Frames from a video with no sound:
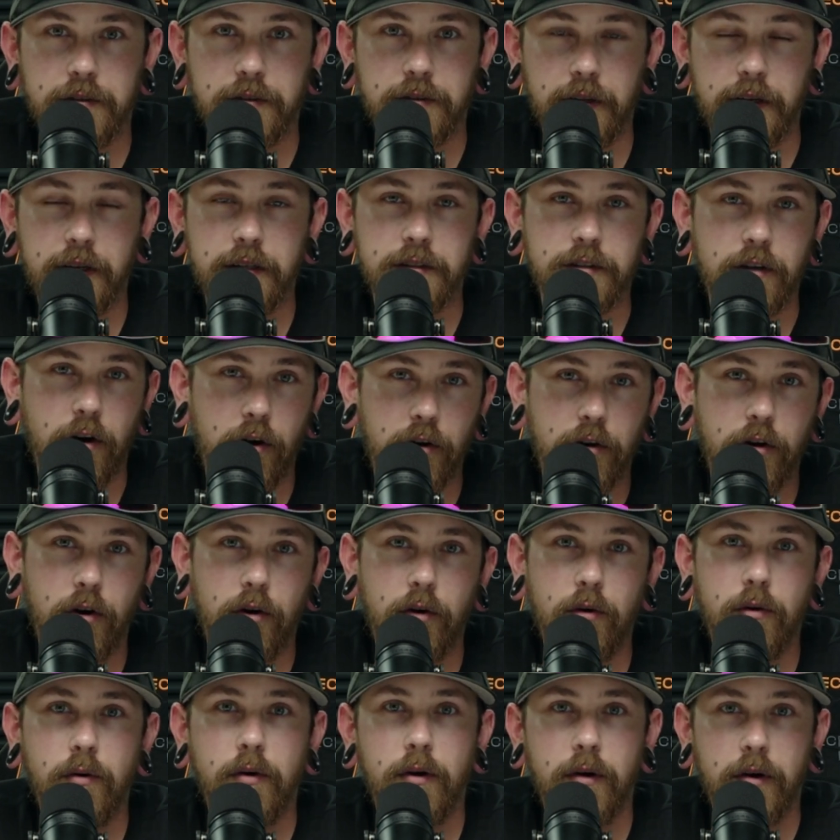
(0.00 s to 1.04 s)
So that is
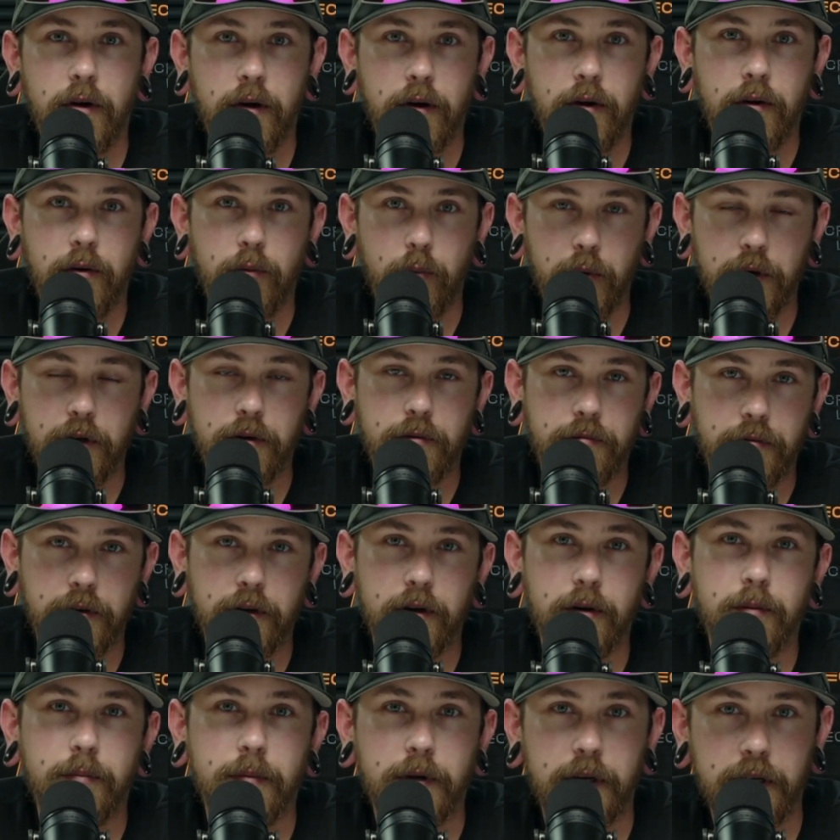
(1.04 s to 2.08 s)
auto window
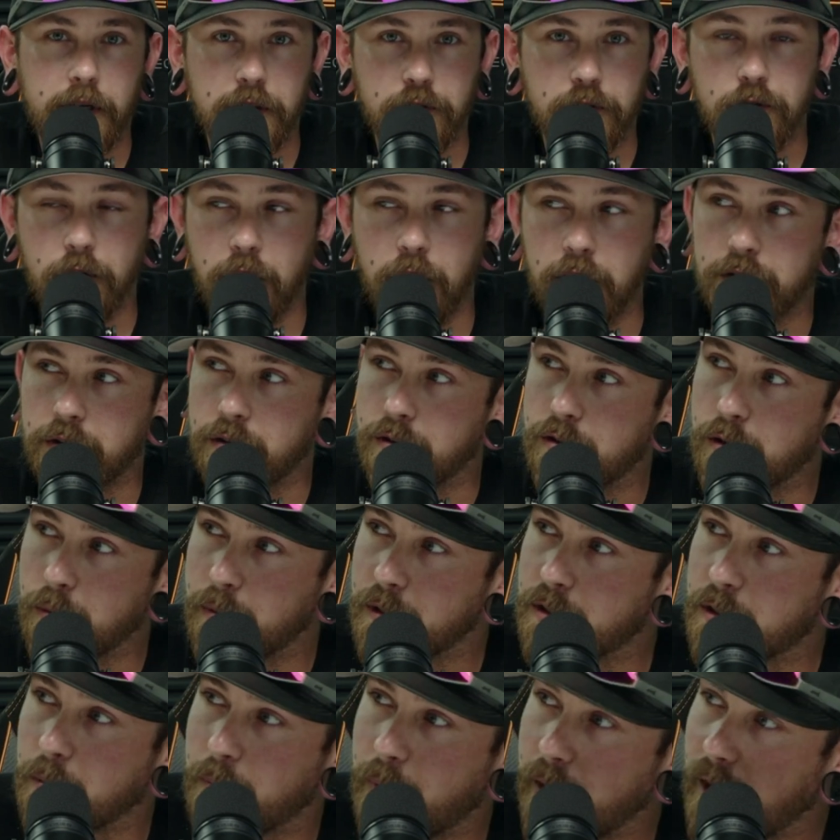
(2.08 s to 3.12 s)
film construction. So
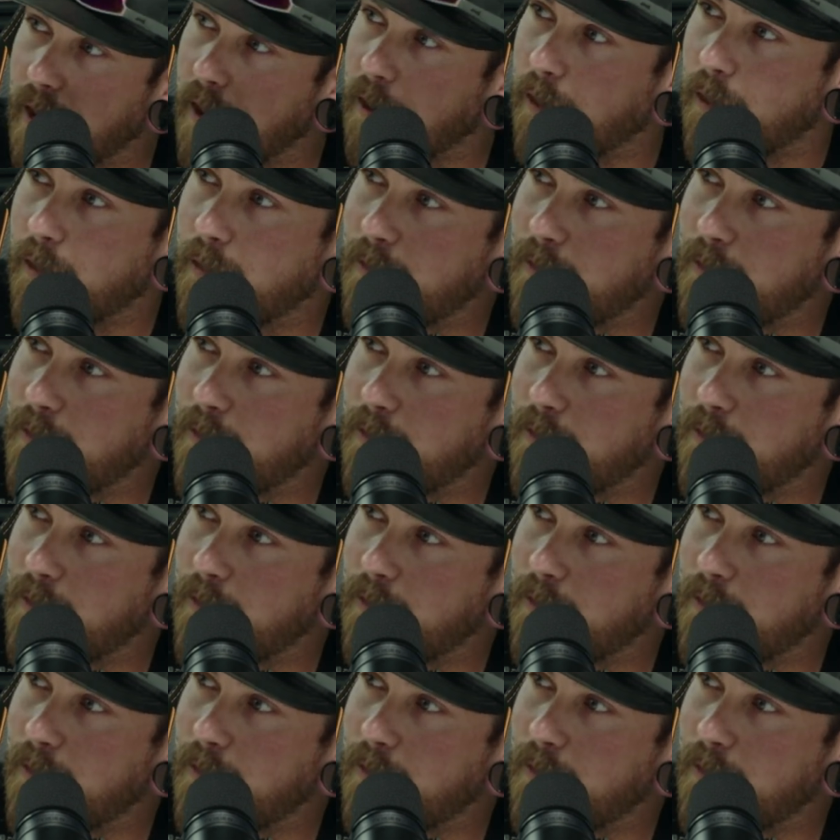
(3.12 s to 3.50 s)
Mr. Bill,